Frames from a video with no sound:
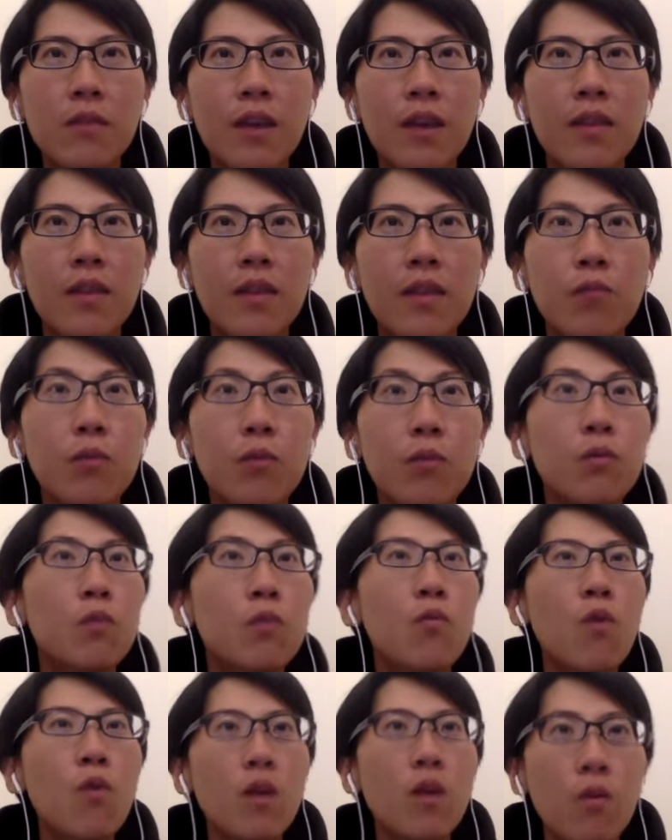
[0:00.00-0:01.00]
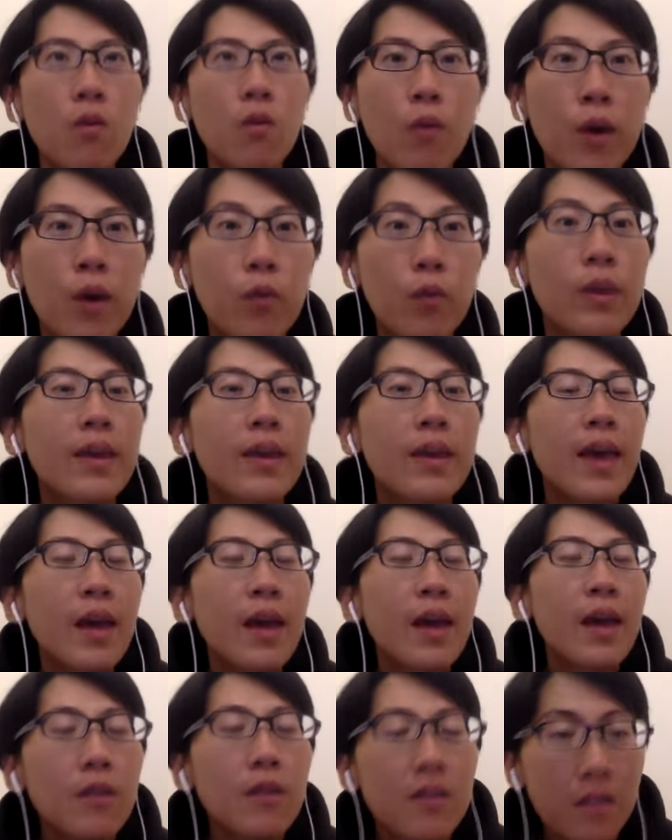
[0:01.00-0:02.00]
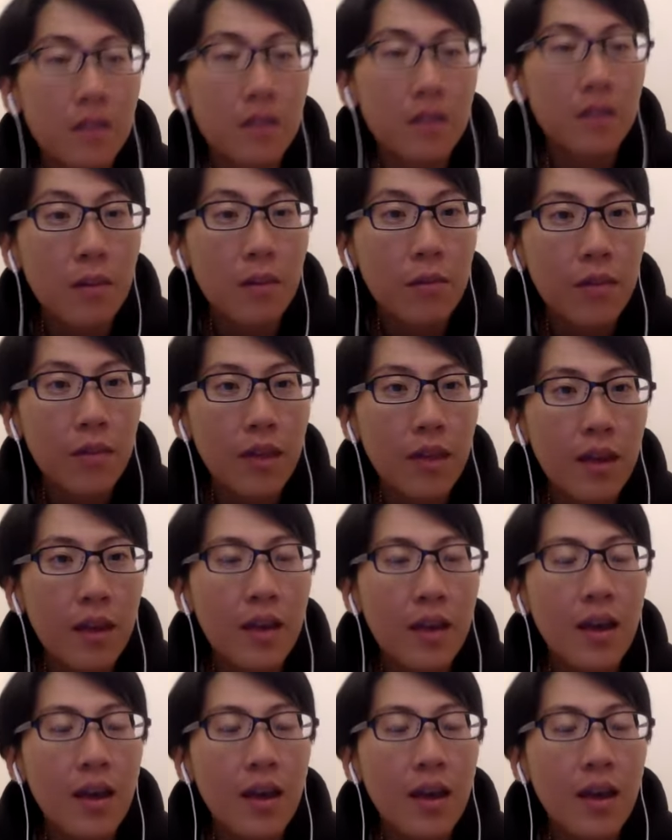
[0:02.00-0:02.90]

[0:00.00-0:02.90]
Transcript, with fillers: and then when we walk away we carry something